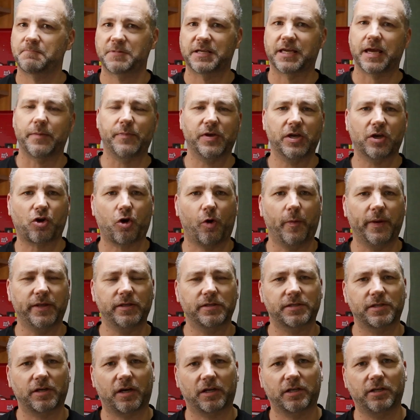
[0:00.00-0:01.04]
give me your
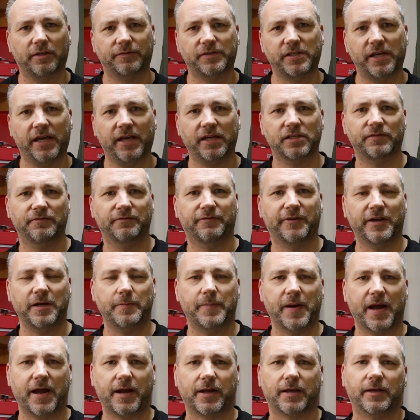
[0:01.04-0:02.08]
comments, I'd love to hear some
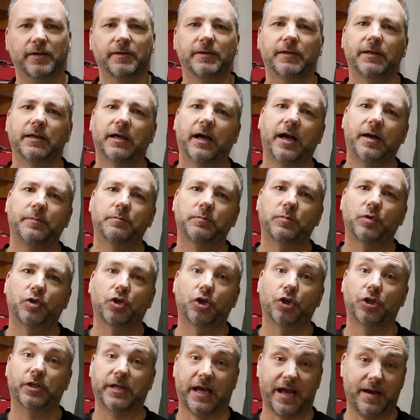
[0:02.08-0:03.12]
feedback,
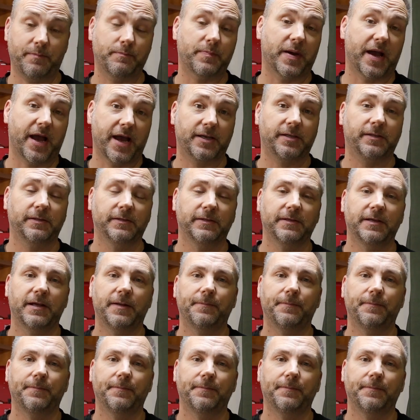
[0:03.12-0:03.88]
good and bad,